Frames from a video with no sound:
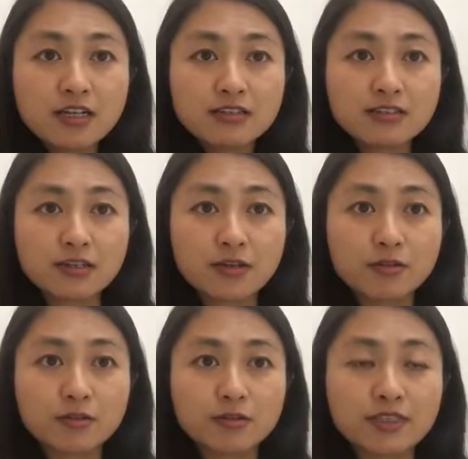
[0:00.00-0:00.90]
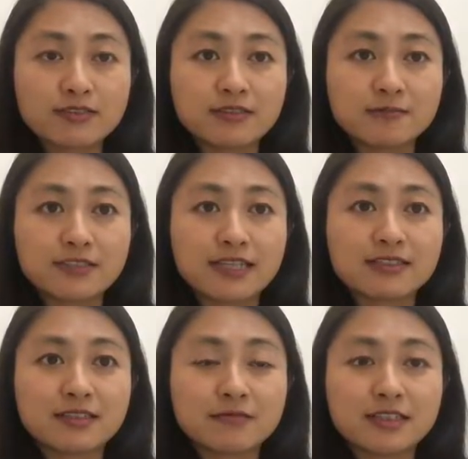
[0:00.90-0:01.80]
So if
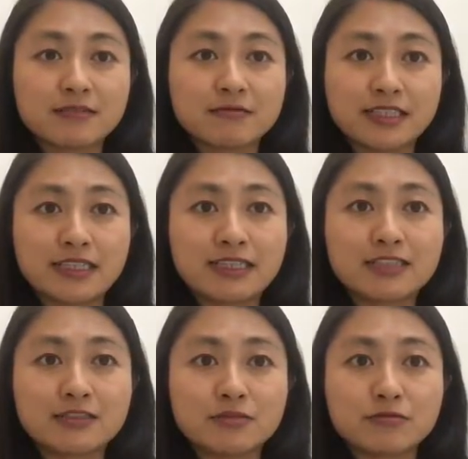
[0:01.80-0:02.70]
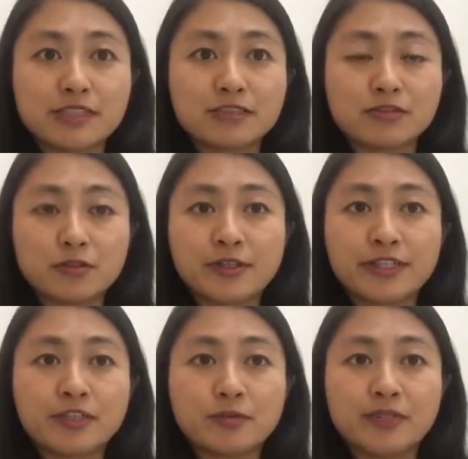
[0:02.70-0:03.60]
that's something related to
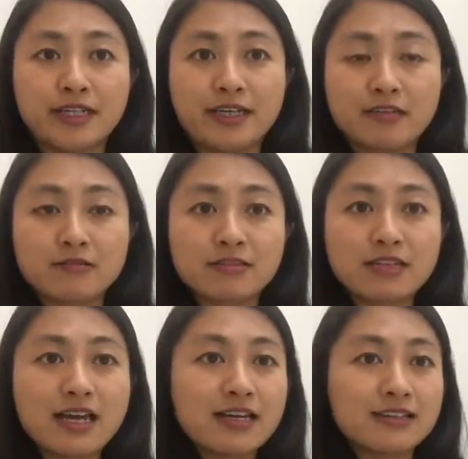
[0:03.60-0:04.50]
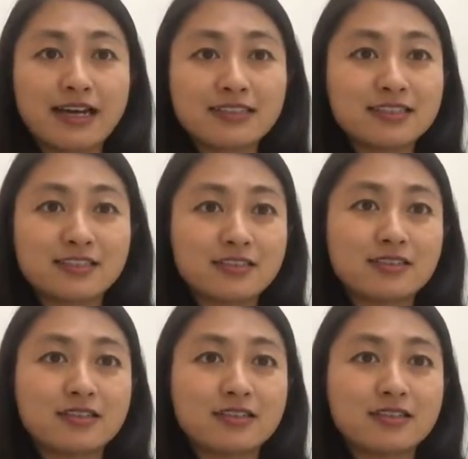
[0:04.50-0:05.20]
restoring human health, that is